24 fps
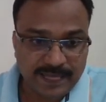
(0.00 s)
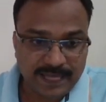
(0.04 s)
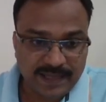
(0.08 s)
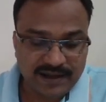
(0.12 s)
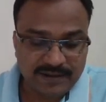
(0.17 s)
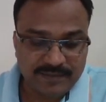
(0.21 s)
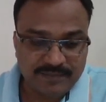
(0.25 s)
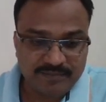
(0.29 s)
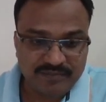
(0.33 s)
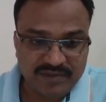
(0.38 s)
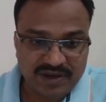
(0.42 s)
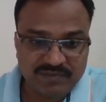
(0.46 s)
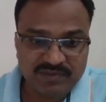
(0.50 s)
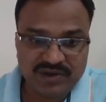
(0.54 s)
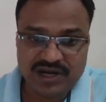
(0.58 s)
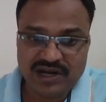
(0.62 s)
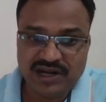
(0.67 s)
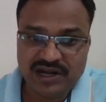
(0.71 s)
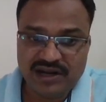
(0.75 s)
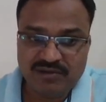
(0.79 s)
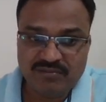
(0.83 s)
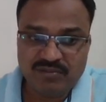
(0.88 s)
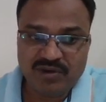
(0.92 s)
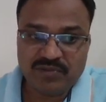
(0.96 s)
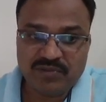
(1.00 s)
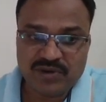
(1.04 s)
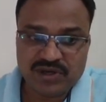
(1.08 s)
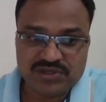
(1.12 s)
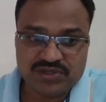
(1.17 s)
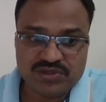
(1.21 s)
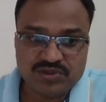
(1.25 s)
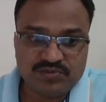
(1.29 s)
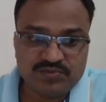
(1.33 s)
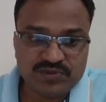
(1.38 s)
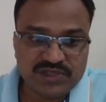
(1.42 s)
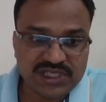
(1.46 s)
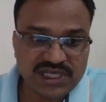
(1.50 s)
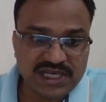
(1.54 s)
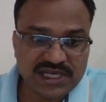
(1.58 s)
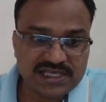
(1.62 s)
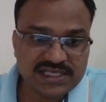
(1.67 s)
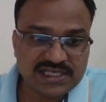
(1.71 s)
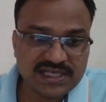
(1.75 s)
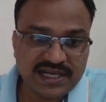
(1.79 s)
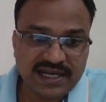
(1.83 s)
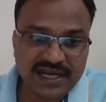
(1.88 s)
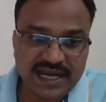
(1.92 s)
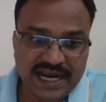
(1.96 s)
uh, memorandum of
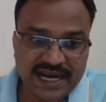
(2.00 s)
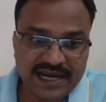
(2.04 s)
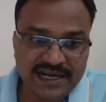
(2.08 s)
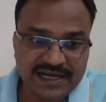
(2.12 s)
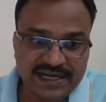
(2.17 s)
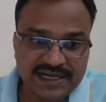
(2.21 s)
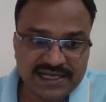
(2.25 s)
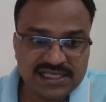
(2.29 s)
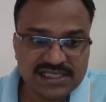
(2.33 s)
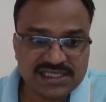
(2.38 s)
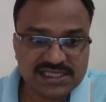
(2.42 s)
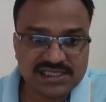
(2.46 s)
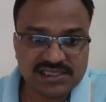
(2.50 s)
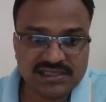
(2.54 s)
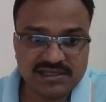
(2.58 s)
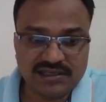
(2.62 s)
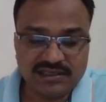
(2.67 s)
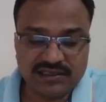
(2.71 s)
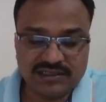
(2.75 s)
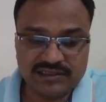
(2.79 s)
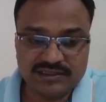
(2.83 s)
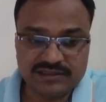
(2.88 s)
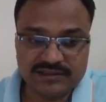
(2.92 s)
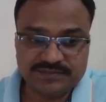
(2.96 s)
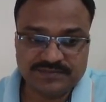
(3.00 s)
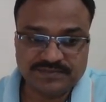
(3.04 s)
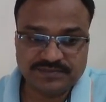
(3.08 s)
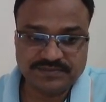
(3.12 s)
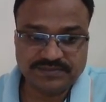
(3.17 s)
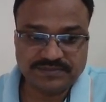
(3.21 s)
association and its uh,